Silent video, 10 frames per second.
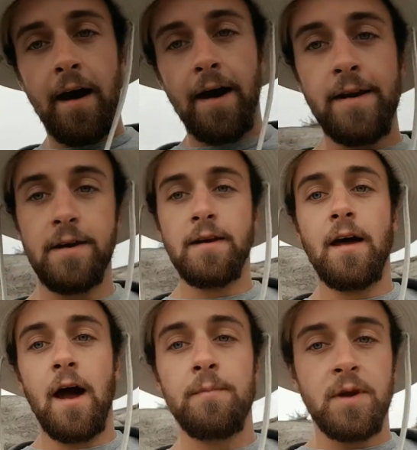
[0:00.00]
And
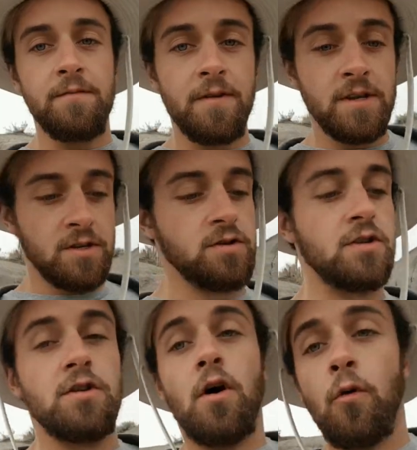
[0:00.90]
I'm convinced there's
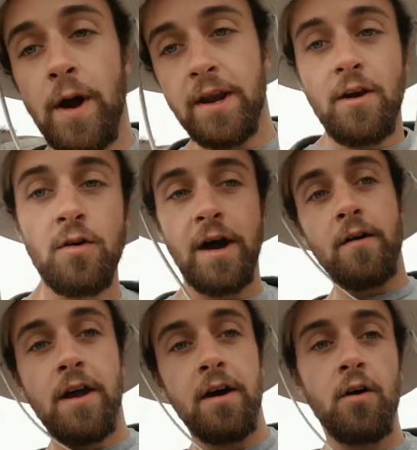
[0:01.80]
no way to go
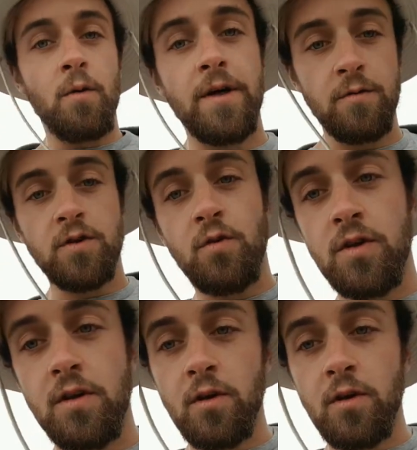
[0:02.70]
down a hill without doing the